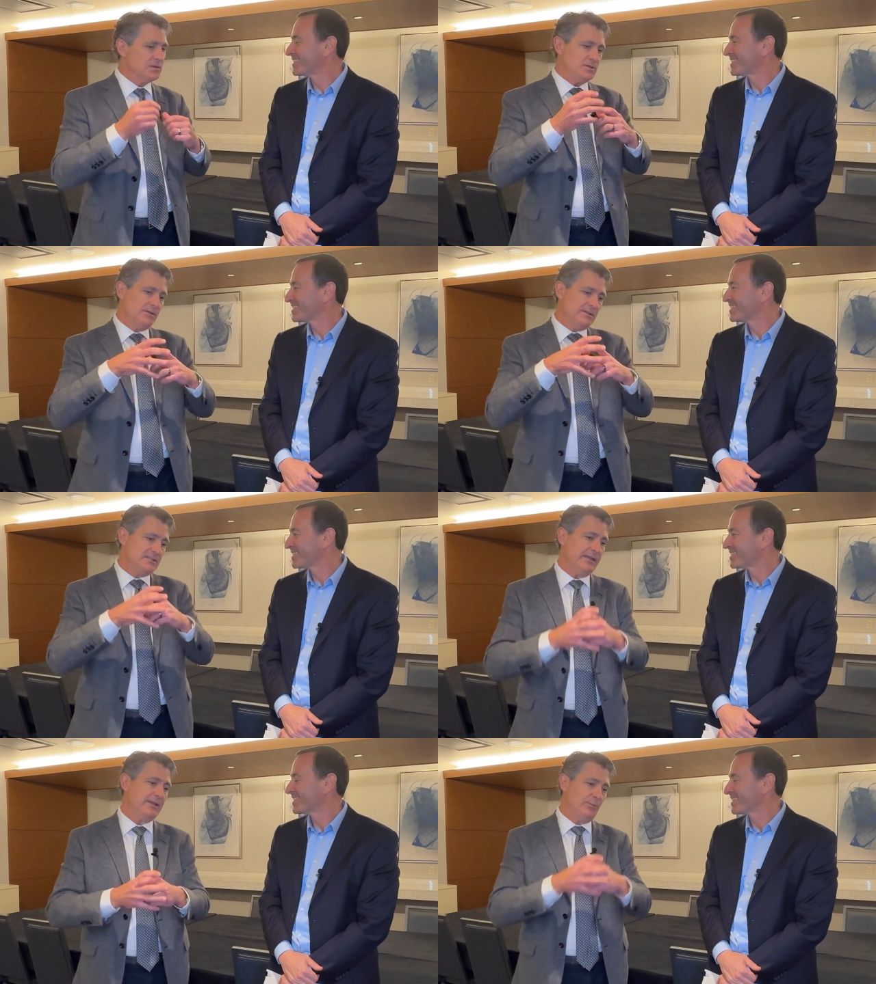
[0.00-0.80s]
Speaker 1: So you can
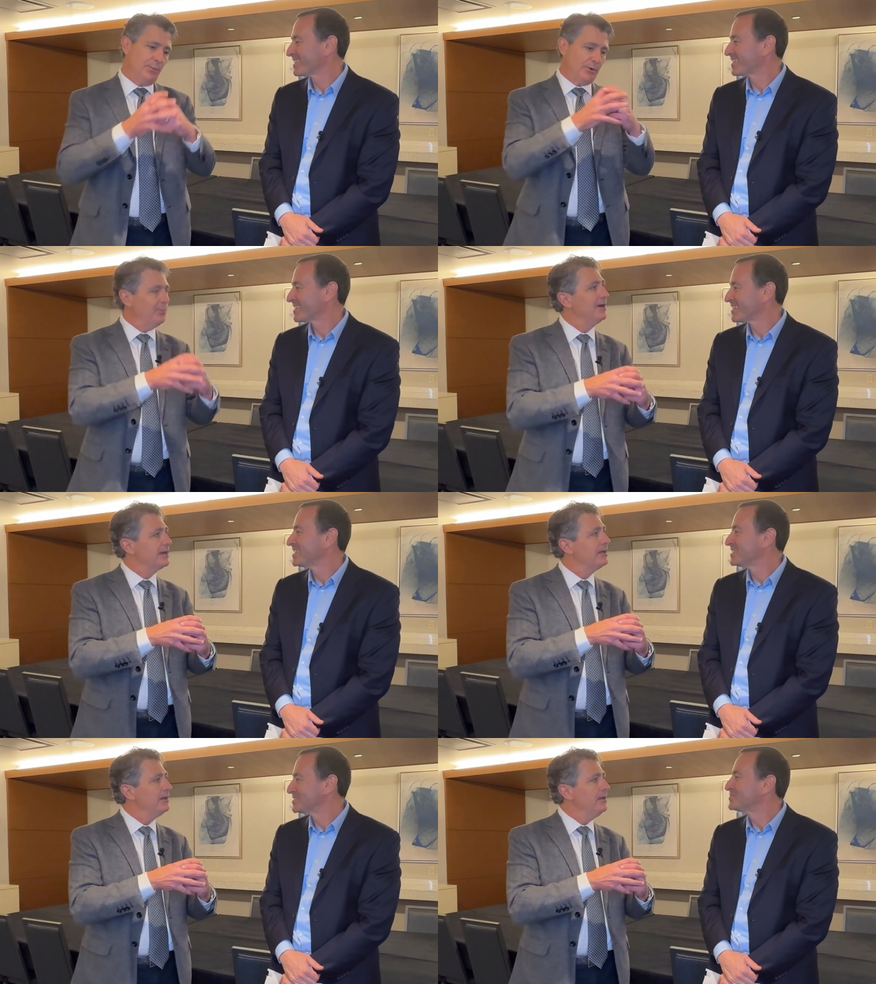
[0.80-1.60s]
take it and put it
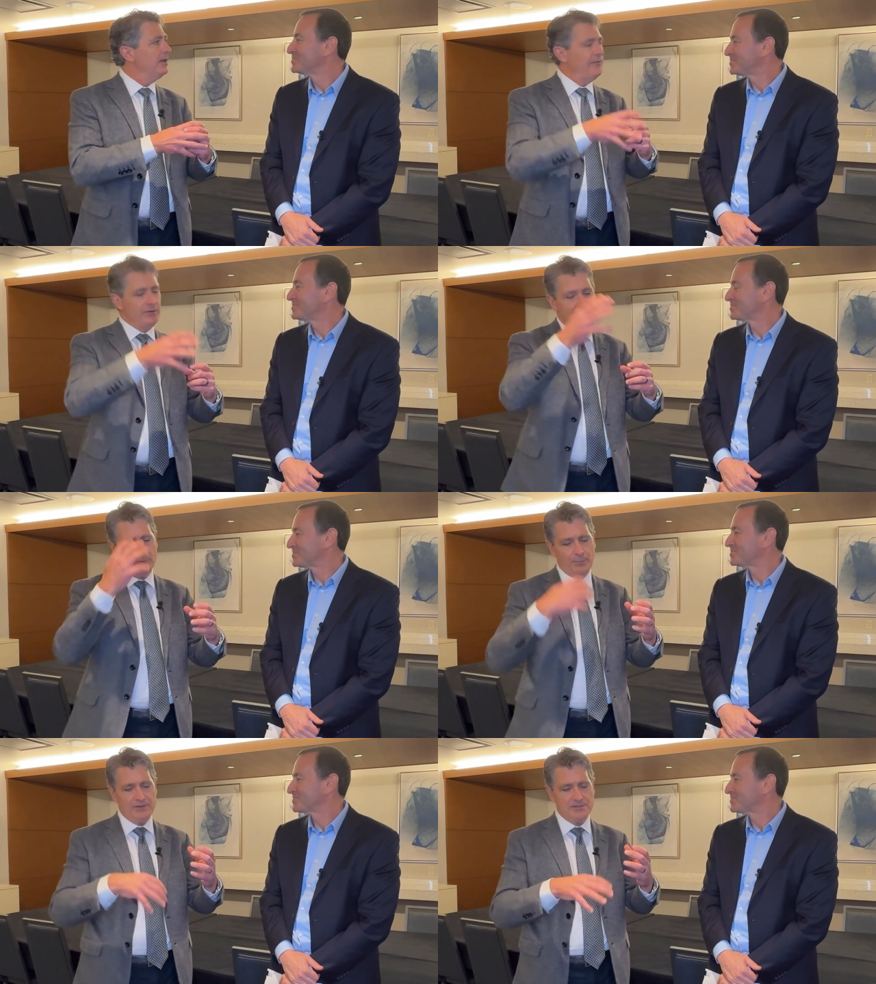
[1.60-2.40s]
back, and then you
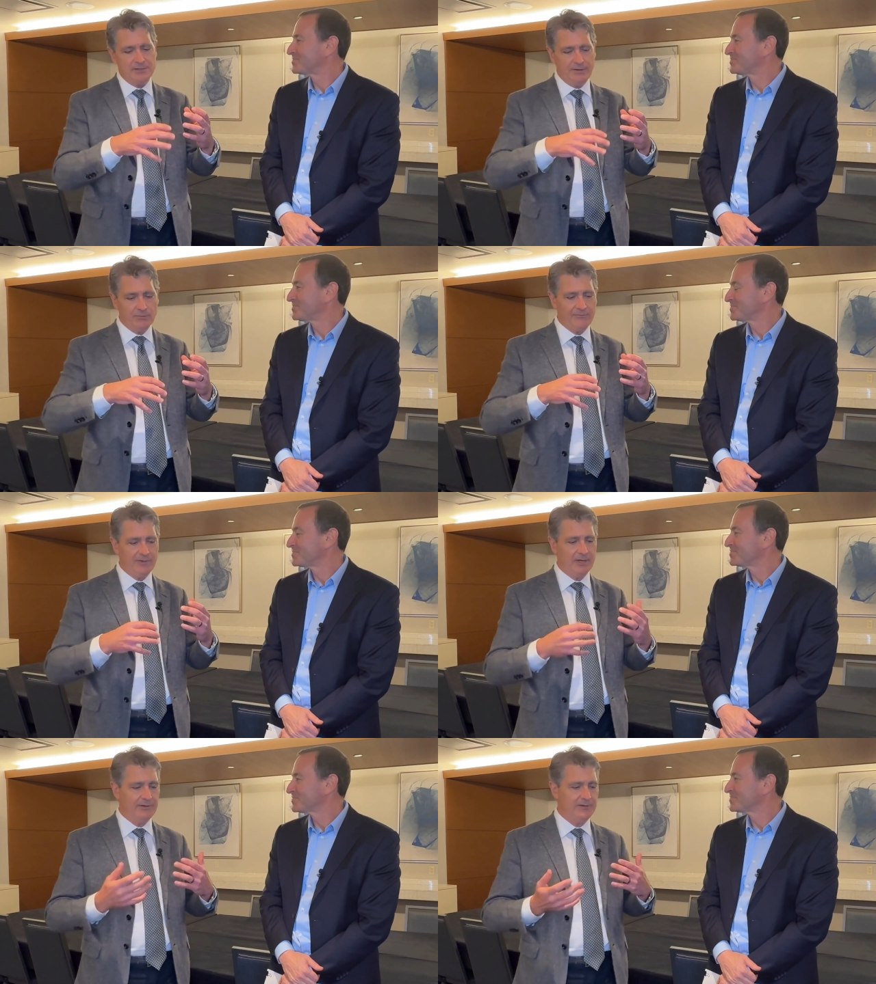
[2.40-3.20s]
replace the aortic
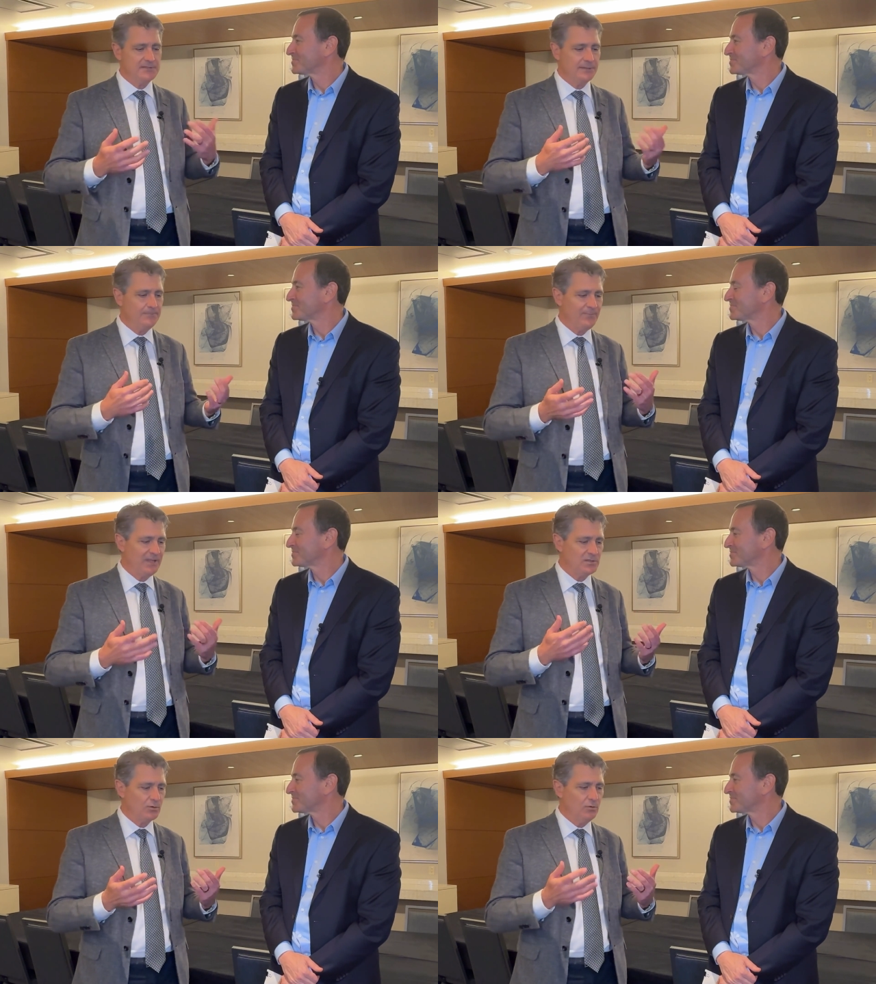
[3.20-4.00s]
valve, and it's a
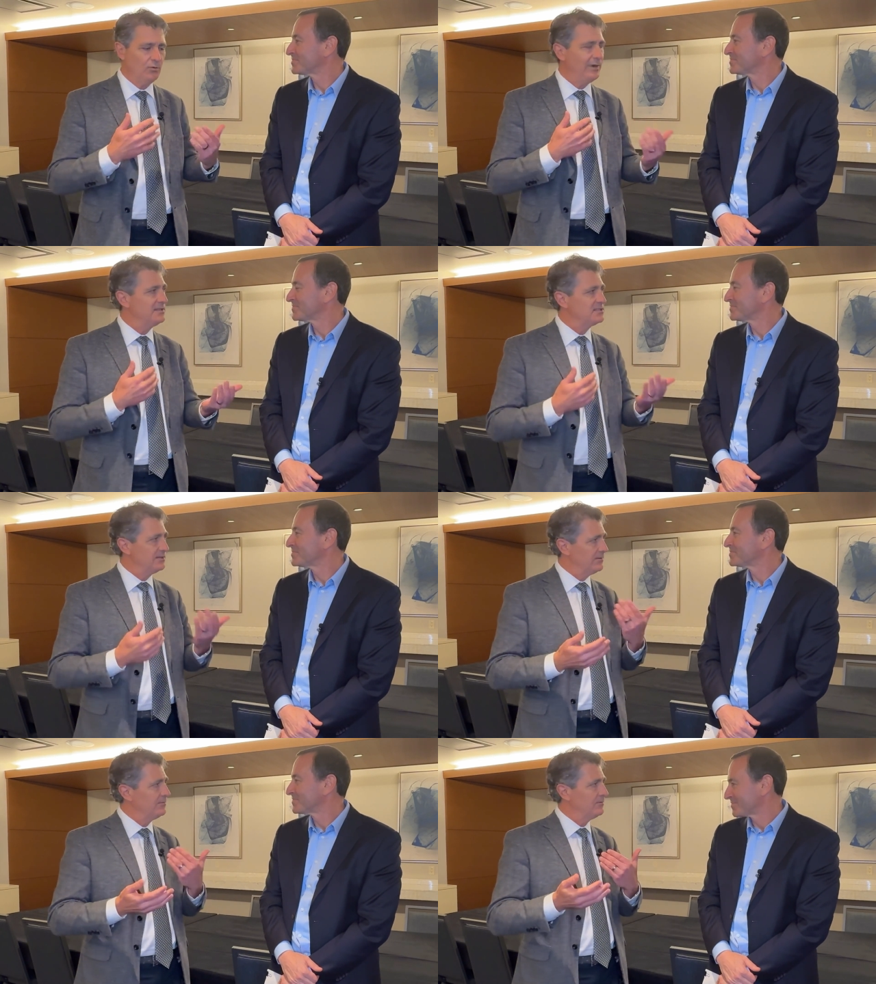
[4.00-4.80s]
it's a cool way to
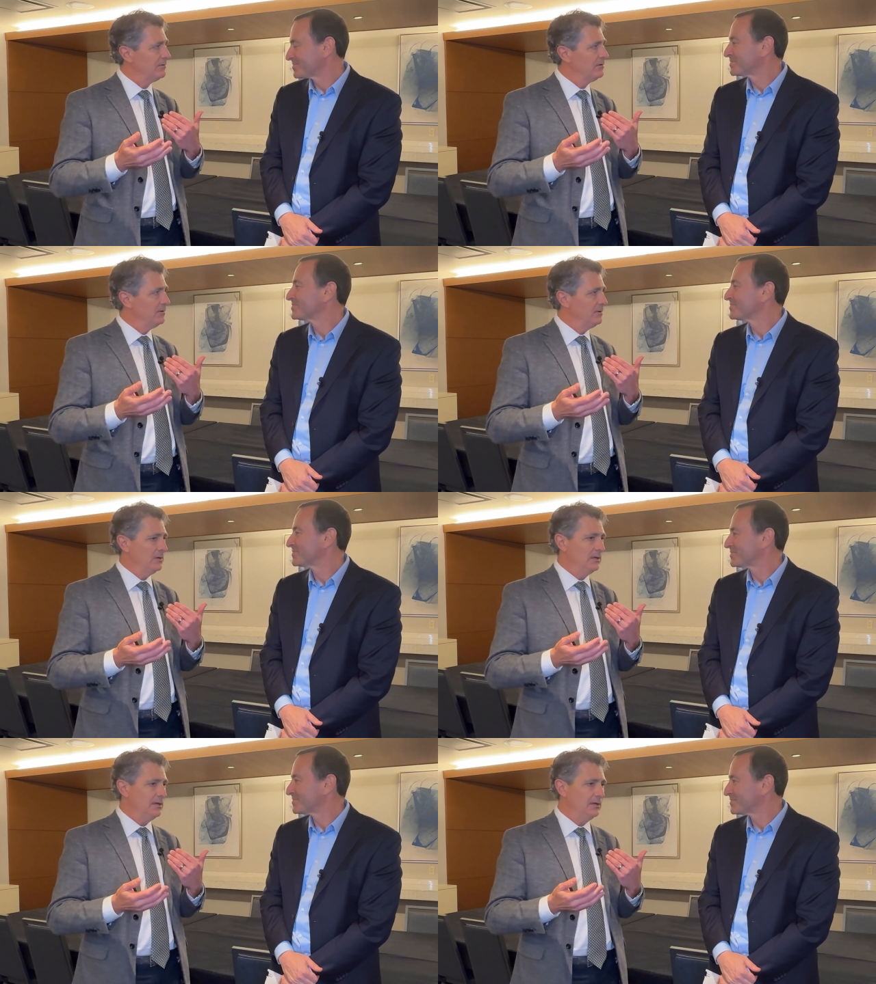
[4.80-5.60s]
sort of
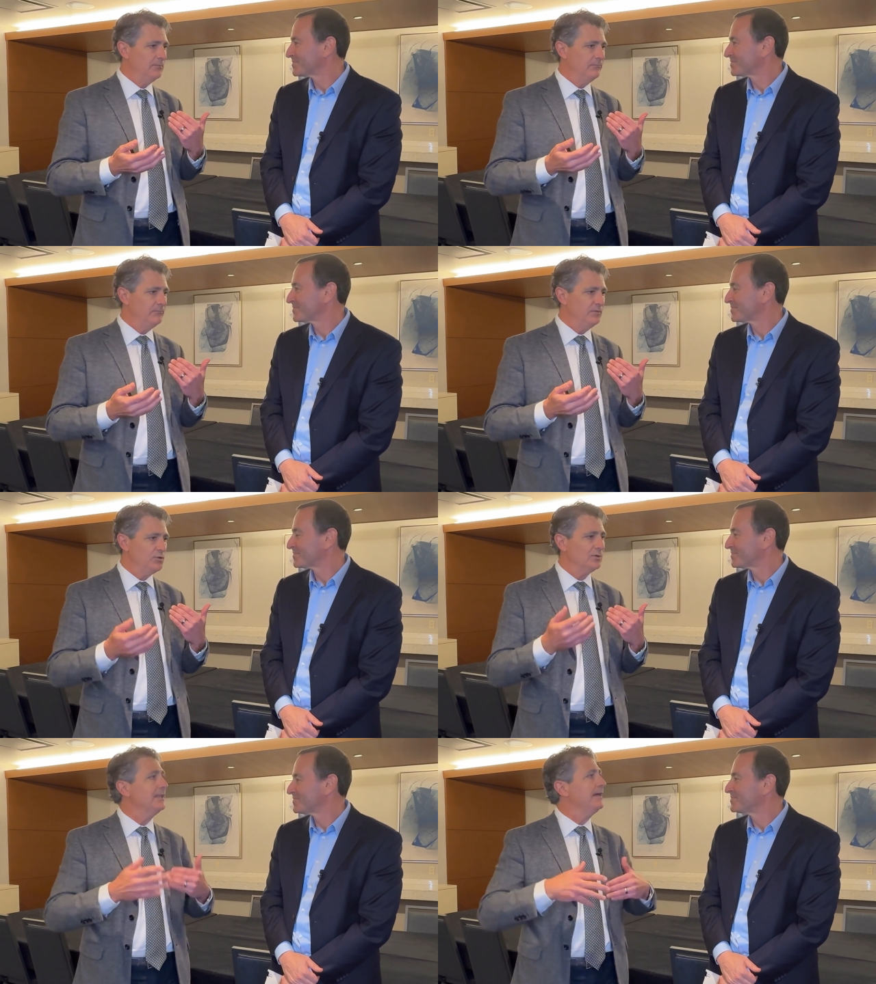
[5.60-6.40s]
um,
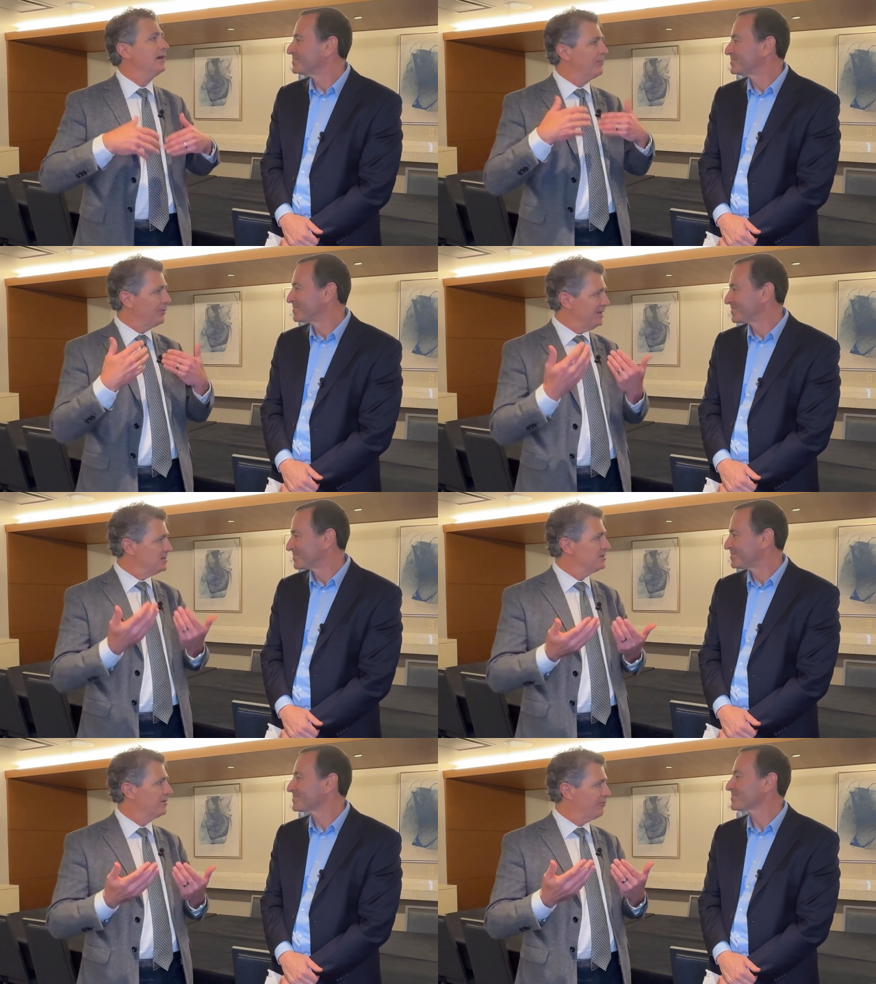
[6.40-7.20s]
do a late
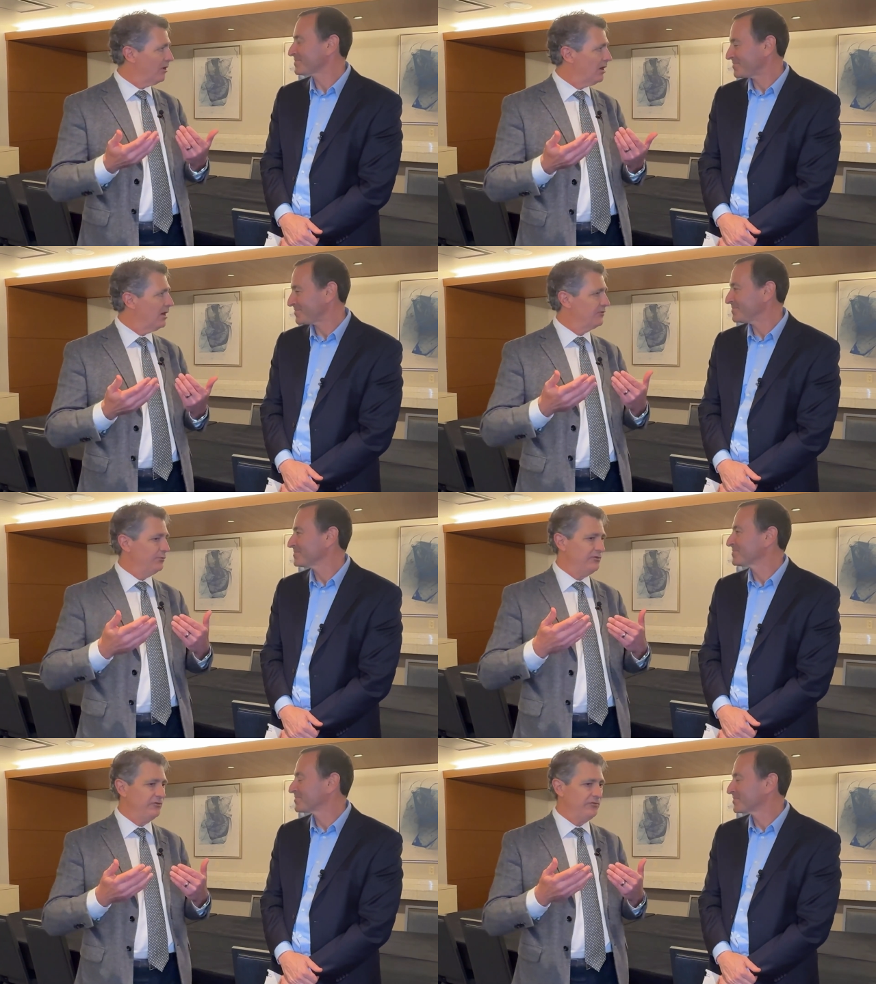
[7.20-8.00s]
operation on a Ross, which is